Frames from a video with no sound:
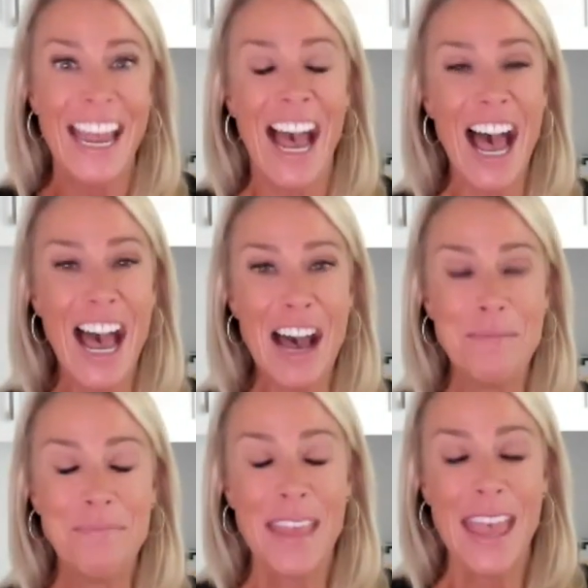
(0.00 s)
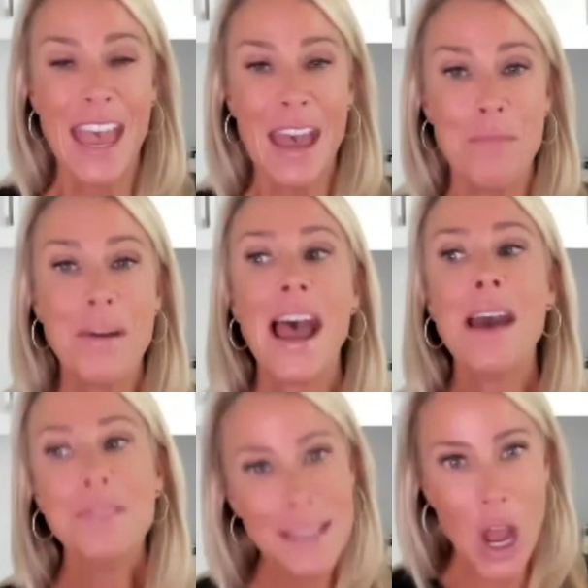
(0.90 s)
Um, but I
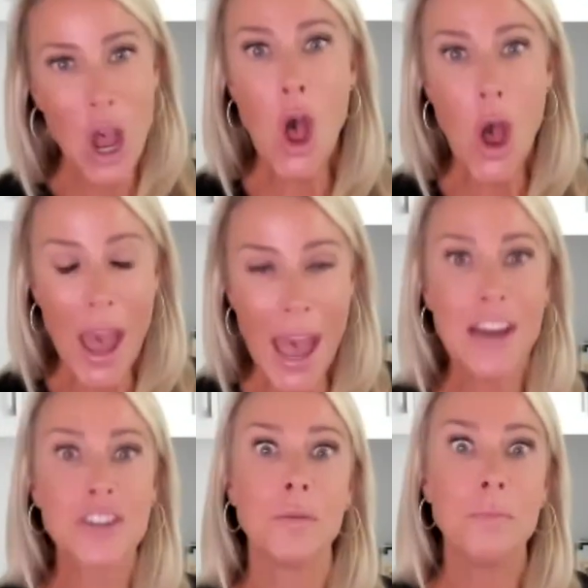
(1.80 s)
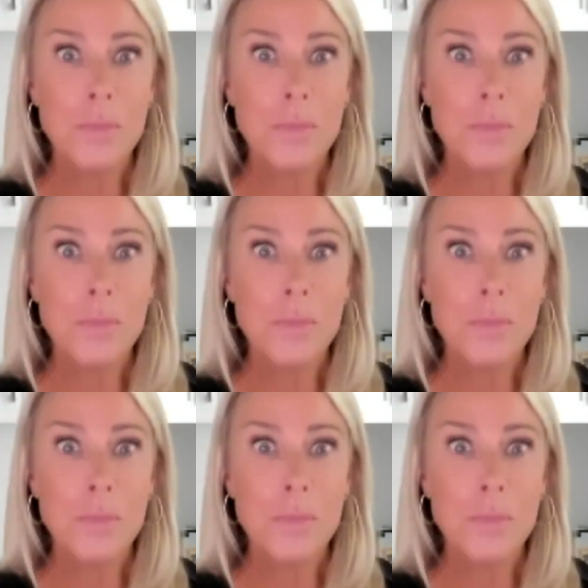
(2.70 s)
was in an actual